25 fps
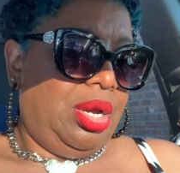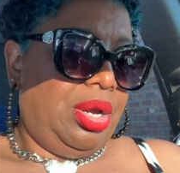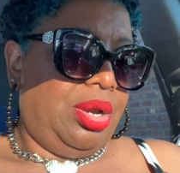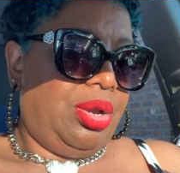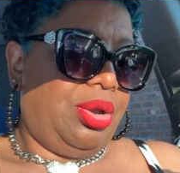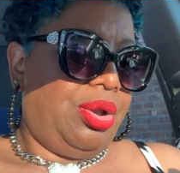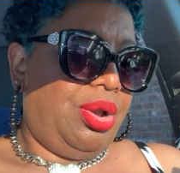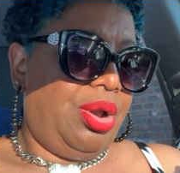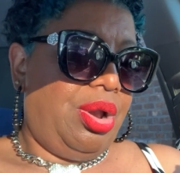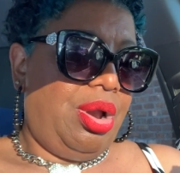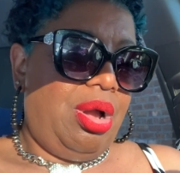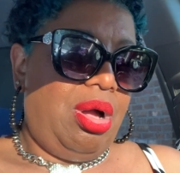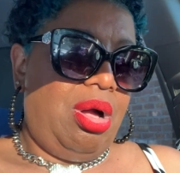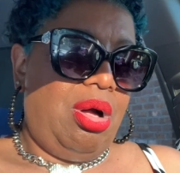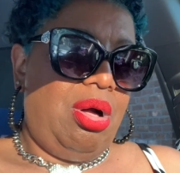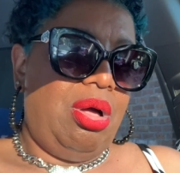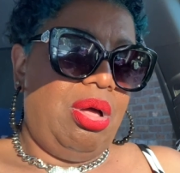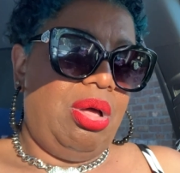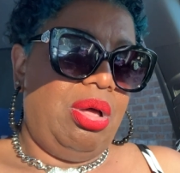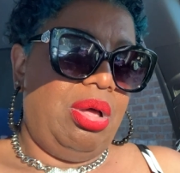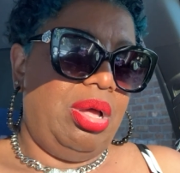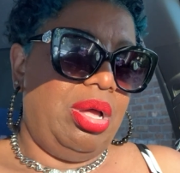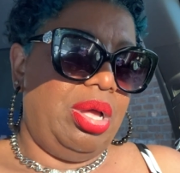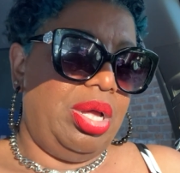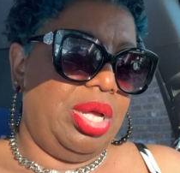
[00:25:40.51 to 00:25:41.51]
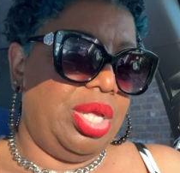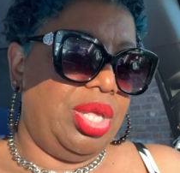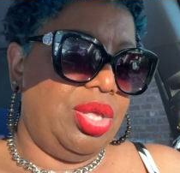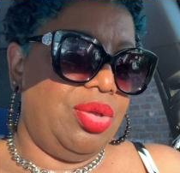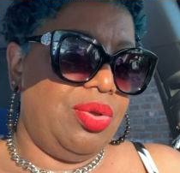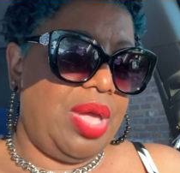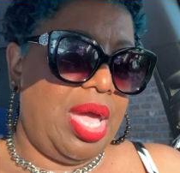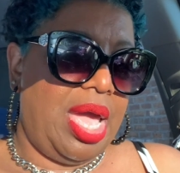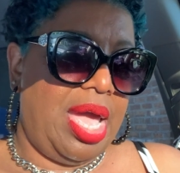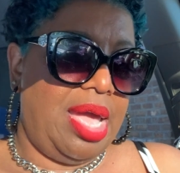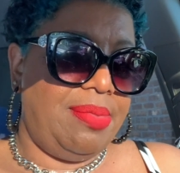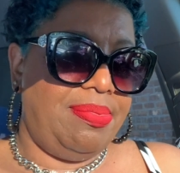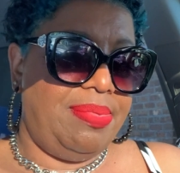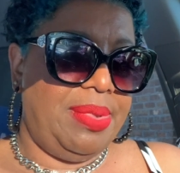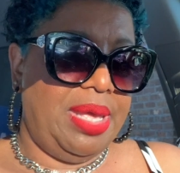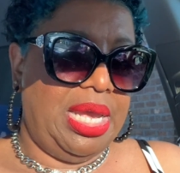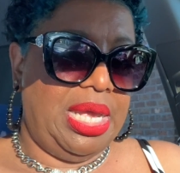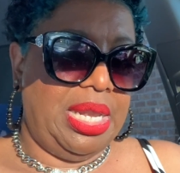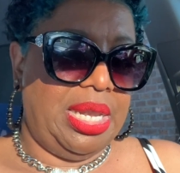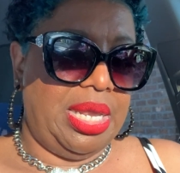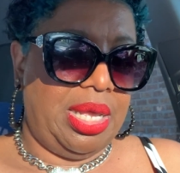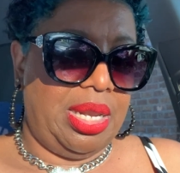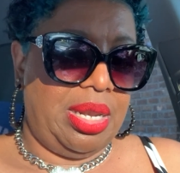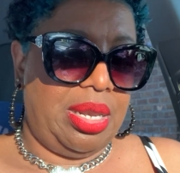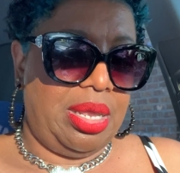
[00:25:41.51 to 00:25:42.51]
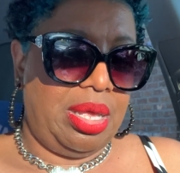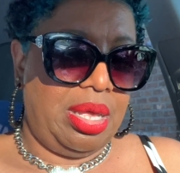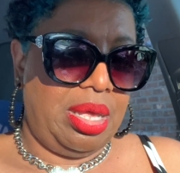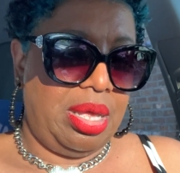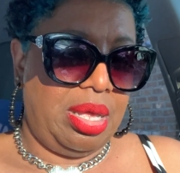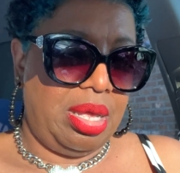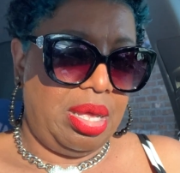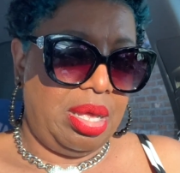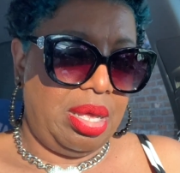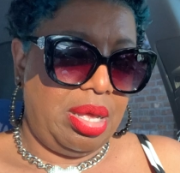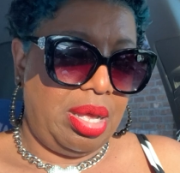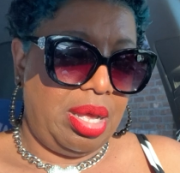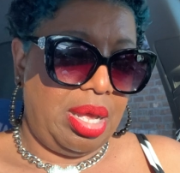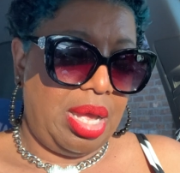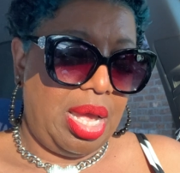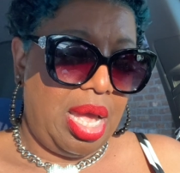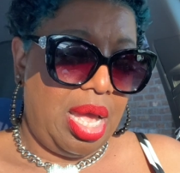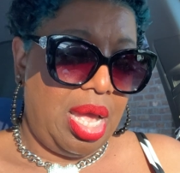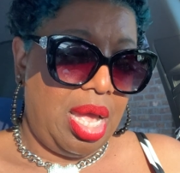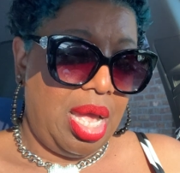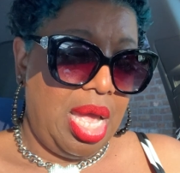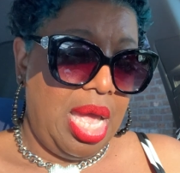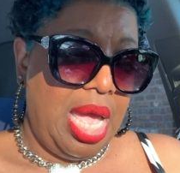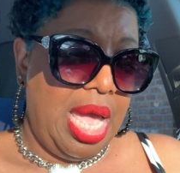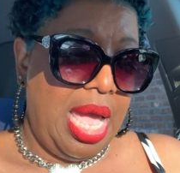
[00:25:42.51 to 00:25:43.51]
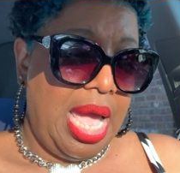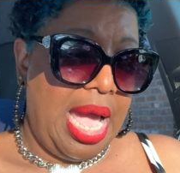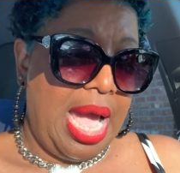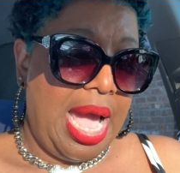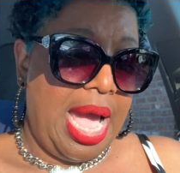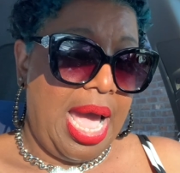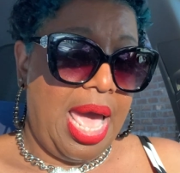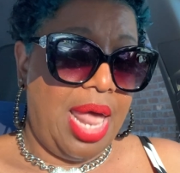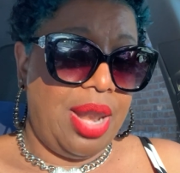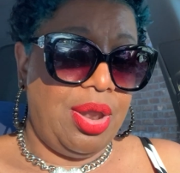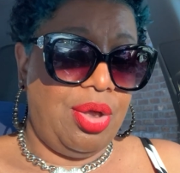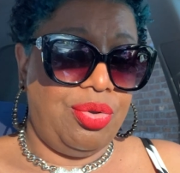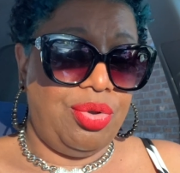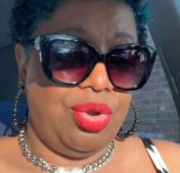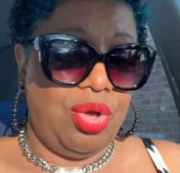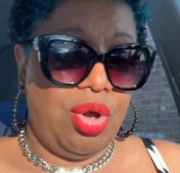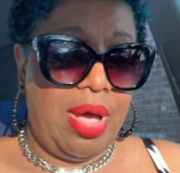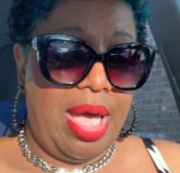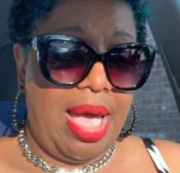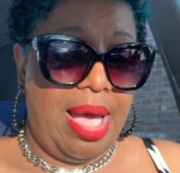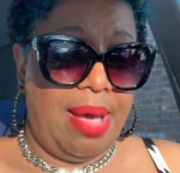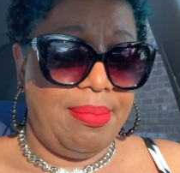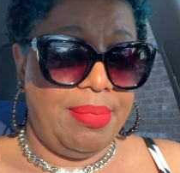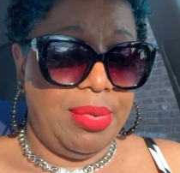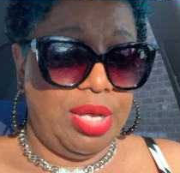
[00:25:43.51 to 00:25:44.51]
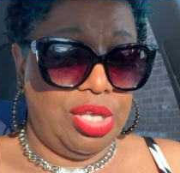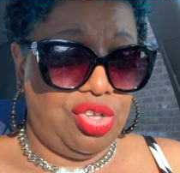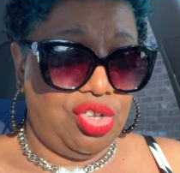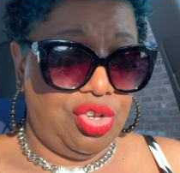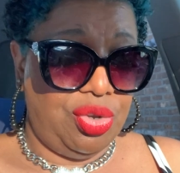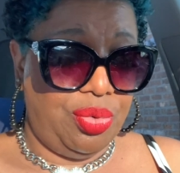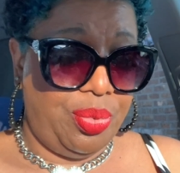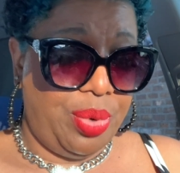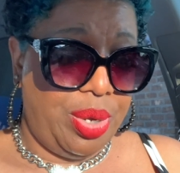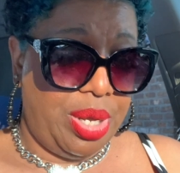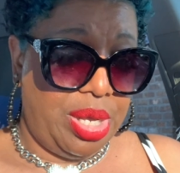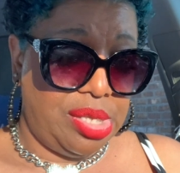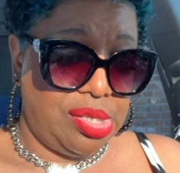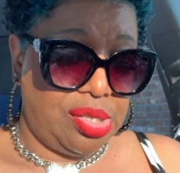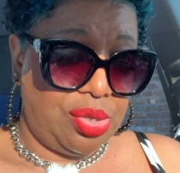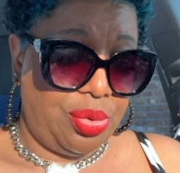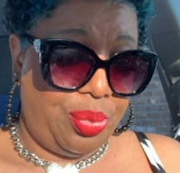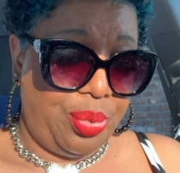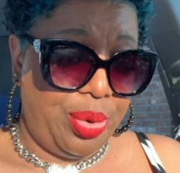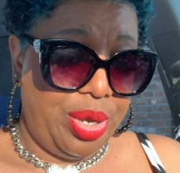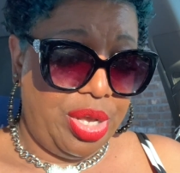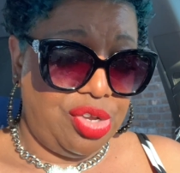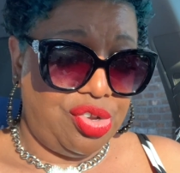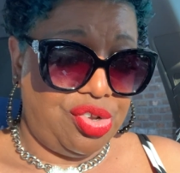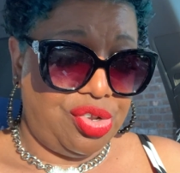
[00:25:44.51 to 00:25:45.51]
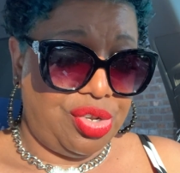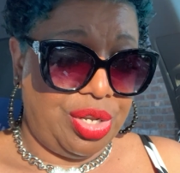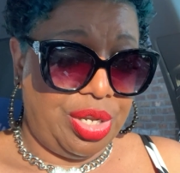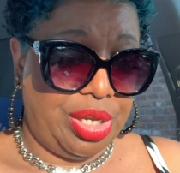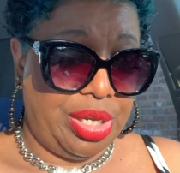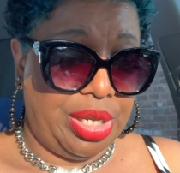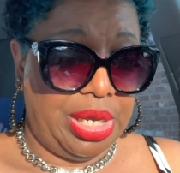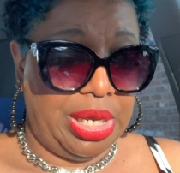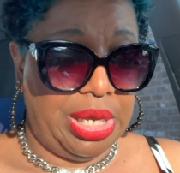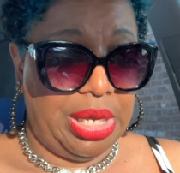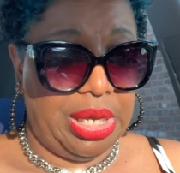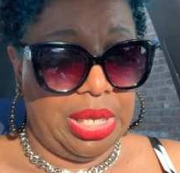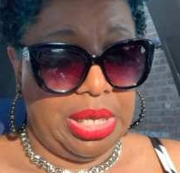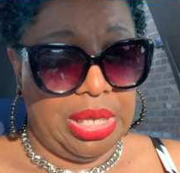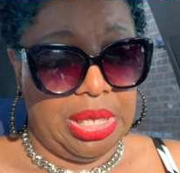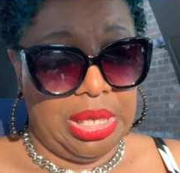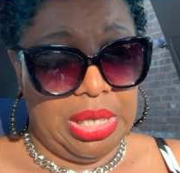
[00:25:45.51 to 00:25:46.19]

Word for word: Girl, you can't beat it. I don't know how much it was originally.